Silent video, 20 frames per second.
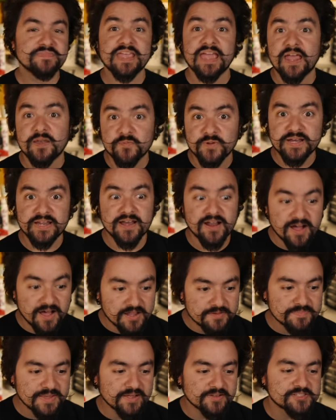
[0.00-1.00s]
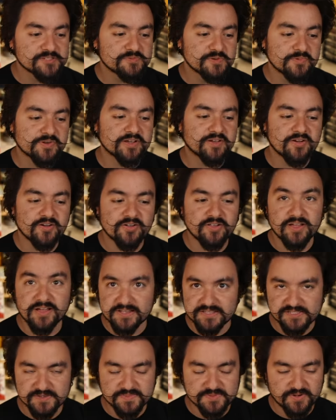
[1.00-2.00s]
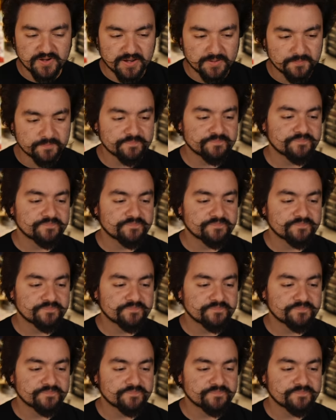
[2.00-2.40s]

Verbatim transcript: And when it unmounts, we want to call unsubscribe.